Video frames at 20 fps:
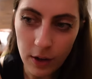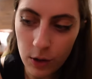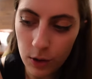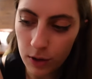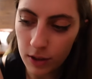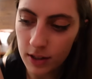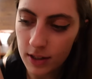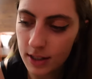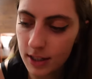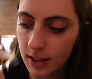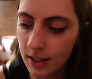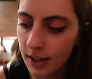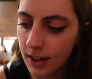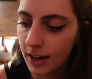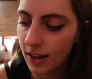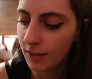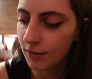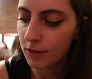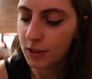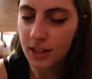couldn't
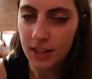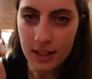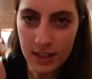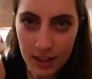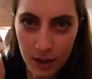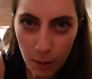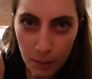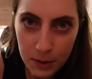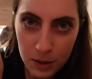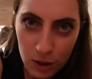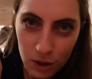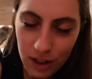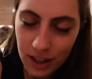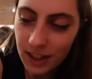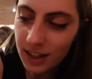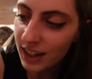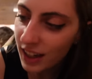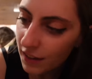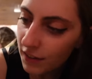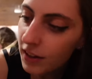resist the
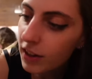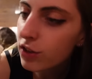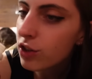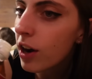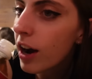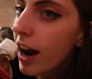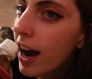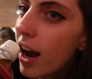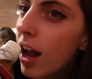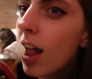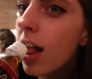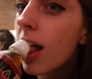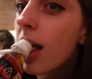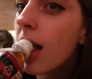opportunity to give it a try